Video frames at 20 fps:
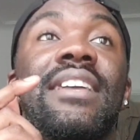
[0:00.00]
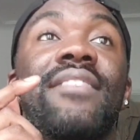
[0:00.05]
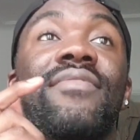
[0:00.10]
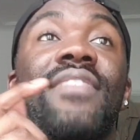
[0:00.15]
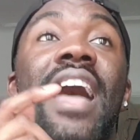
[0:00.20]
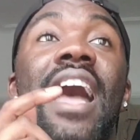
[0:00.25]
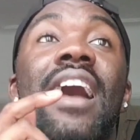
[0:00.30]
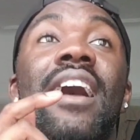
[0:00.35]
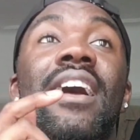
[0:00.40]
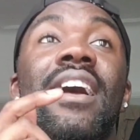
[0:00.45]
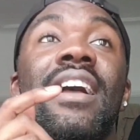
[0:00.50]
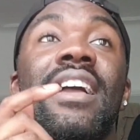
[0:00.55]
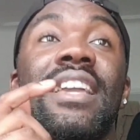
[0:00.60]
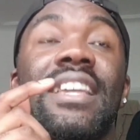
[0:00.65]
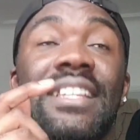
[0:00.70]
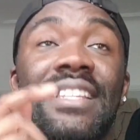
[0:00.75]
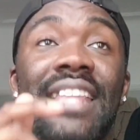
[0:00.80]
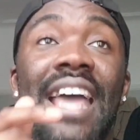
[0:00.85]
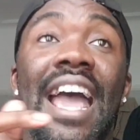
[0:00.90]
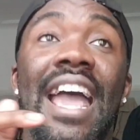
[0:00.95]
That
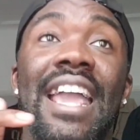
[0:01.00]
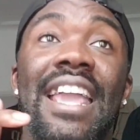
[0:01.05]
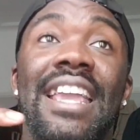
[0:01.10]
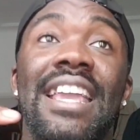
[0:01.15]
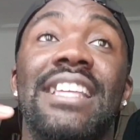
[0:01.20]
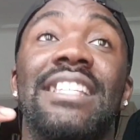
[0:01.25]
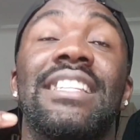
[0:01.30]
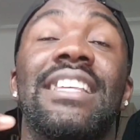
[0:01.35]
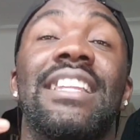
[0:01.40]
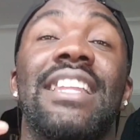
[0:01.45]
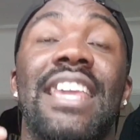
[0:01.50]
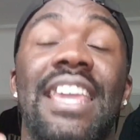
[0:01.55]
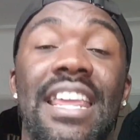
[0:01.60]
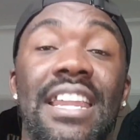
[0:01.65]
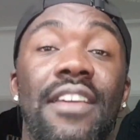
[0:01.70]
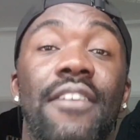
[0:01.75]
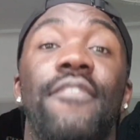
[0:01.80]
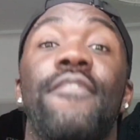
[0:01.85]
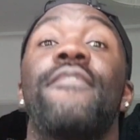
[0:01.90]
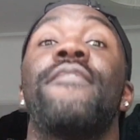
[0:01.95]
is an
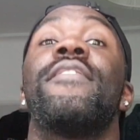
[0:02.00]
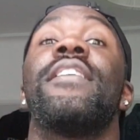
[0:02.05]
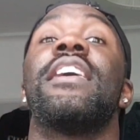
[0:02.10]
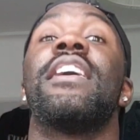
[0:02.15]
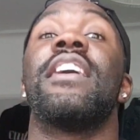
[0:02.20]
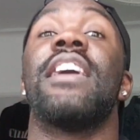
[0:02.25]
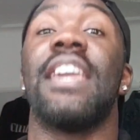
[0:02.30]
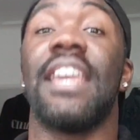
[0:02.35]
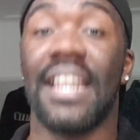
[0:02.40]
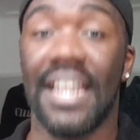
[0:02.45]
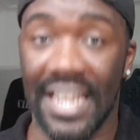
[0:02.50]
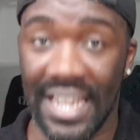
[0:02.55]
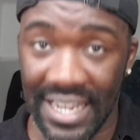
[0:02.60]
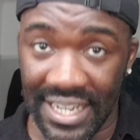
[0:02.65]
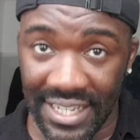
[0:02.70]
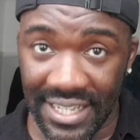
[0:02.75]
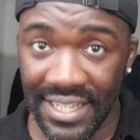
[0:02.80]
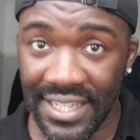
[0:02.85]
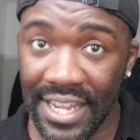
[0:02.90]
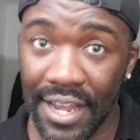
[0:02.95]
inner fear in
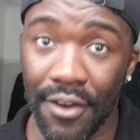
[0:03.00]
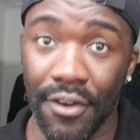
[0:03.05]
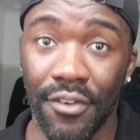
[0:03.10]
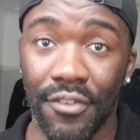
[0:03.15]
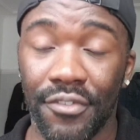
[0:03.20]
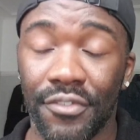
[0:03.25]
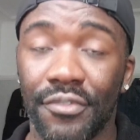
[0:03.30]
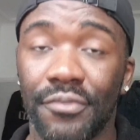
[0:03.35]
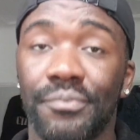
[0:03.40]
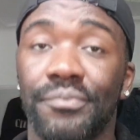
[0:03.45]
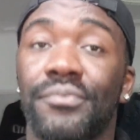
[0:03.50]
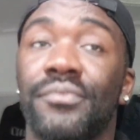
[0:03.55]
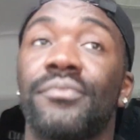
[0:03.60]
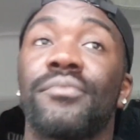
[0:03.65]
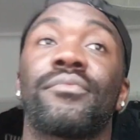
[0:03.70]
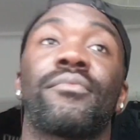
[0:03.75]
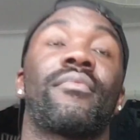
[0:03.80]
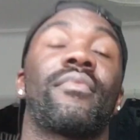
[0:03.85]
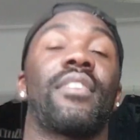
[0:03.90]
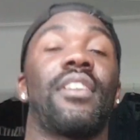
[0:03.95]
itself.
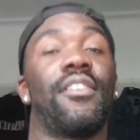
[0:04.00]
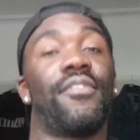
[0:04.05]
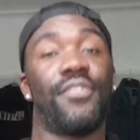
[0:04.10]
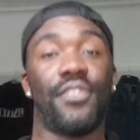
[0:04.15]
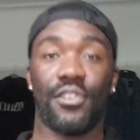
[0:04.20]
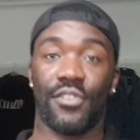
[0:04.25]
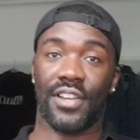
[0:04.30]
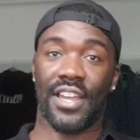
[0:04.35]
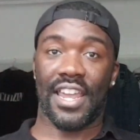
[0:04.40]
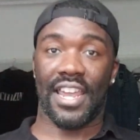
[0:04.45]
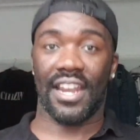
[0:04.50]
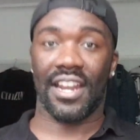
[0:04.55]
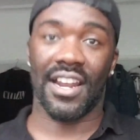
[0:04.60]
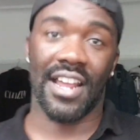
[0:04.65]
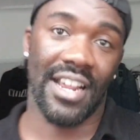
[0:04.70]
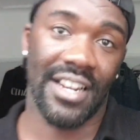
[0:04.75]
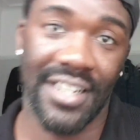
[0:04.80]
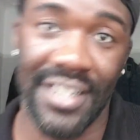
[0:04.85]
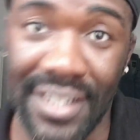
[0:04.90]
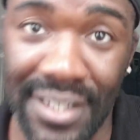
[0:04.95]
If you look at it
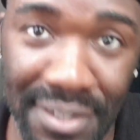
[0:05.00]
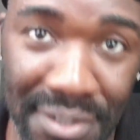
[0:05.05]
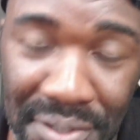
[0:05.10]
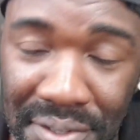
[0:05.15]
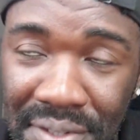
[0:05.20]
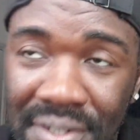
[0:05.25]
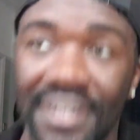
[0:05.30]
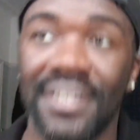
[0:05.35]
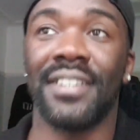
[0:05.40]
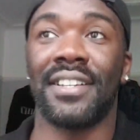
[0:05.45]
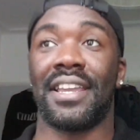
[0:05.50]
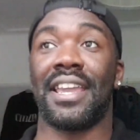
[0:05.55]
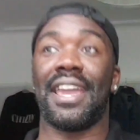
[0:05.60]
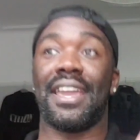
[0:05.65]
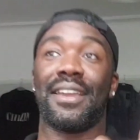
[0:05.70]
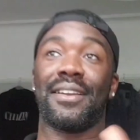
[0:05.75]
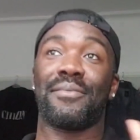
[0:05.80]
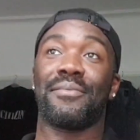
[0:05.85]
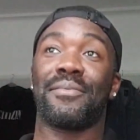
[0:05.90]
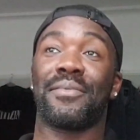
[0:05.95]
like this,
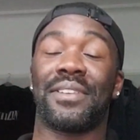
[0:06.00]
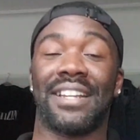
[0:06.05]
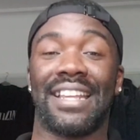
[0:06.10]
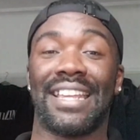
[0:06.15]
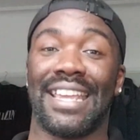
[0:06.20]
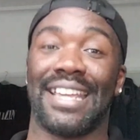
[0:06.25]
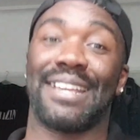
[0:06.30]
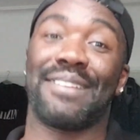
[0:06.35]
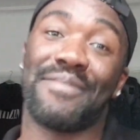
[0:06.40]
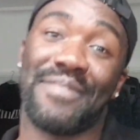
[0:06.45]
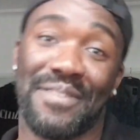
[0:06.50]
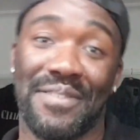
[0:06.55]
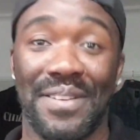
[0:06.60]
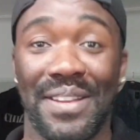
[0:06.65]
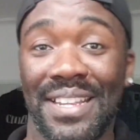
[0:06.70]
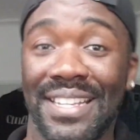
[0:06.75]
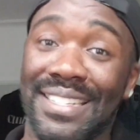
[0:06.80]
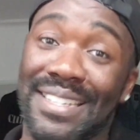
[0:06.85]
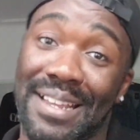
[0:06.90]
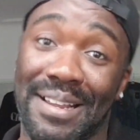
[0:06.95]
okay, I'm going to get
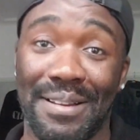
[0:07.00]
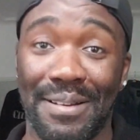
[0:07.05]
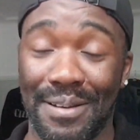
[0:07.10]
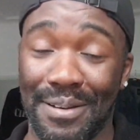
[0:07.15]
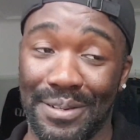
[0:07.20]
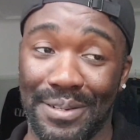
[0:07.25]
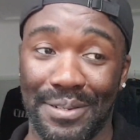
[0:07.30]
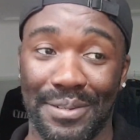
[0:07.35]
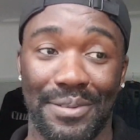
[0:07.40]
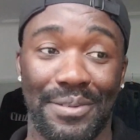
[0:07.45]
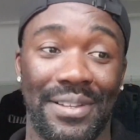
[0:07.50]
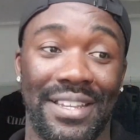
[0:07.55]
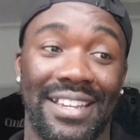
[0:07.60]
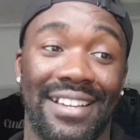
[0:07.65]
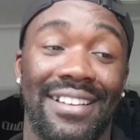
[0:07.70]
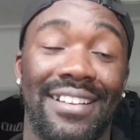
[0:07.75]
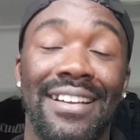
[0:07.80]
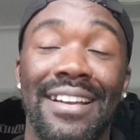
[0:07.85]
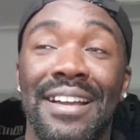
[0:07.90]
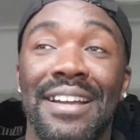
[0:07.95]
very psychological
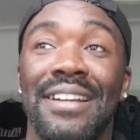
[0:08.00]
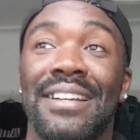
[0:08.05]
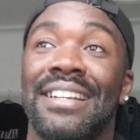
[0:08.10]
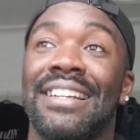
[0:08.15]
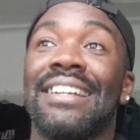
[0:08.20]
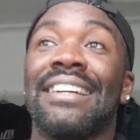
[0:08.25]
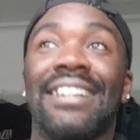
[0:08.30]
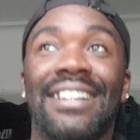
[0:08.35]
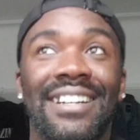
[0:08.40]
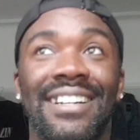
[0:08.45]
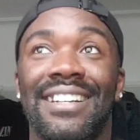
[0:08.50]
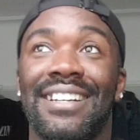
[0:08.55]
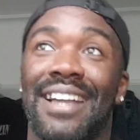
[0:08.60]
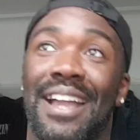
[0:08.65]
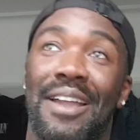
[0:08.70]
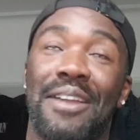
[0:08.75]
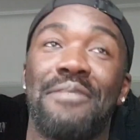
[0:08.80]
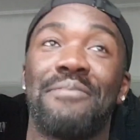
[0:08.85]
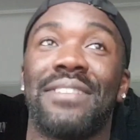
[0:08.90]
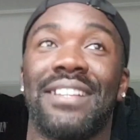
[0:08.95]
here.
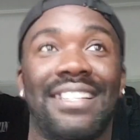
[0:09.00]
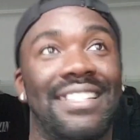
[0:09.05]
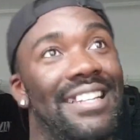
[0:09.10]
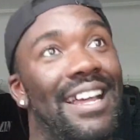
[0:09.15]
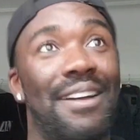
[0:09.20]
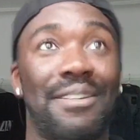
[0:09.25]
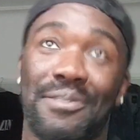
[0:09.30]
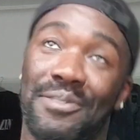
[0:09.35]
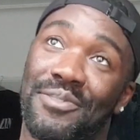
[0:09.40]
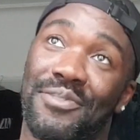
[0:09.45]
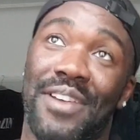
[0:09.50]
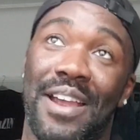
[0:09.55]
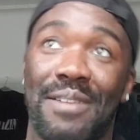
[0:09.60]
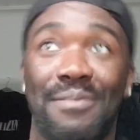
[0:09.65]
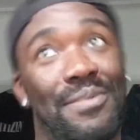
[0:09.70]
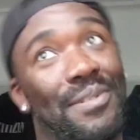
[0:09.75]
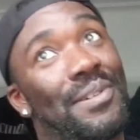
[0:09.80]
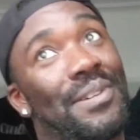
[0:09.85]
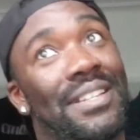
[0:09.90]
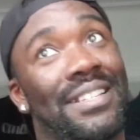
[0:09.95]
I hope this sounds right,
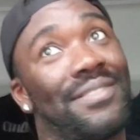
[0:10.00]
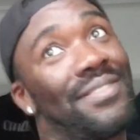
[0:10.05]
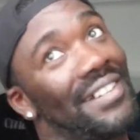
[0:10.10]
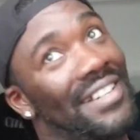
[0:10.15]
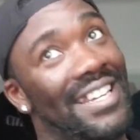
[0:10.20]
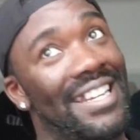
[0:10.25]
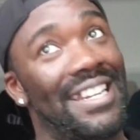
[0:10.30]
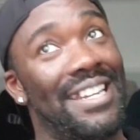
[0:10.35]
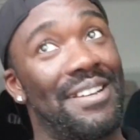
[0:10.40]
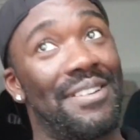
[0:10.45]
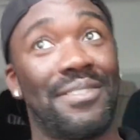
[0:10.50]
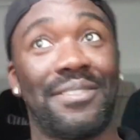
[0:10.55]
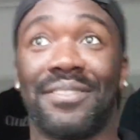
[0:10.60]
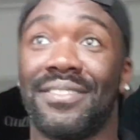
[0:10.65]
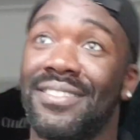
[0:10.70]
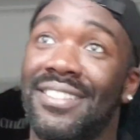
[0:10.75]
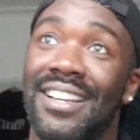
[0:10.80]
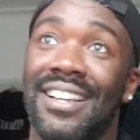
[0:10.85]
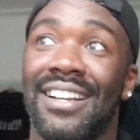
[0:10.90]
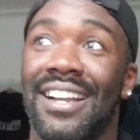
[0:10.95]
because fucking hell,
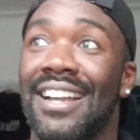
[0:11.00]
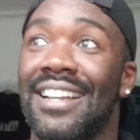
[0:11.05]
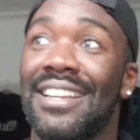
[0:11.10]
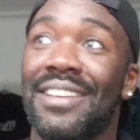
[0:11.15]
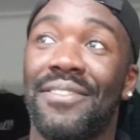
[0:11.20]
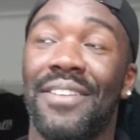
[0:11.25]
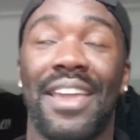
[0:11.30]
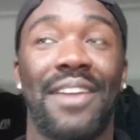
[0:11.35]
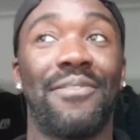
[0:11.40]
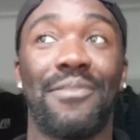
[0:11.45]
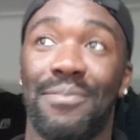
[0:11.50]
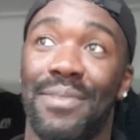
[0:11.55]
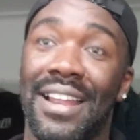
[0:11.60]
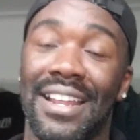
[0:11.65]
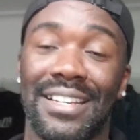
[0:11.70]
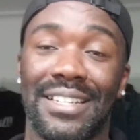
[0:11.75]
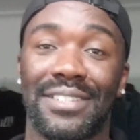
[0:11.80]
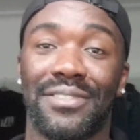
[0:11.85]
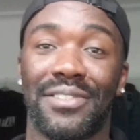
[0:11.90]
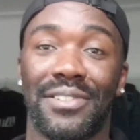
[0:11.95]
I never ever
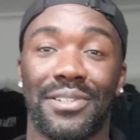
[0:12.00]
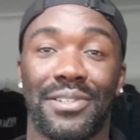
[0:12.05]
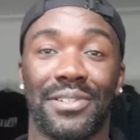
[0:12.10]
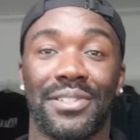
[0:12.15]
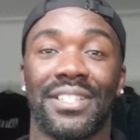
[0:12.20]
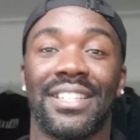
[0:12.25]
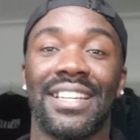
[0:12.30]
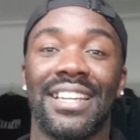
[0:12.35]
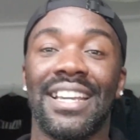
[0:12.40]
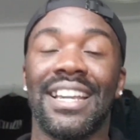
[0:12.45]
plan these videos.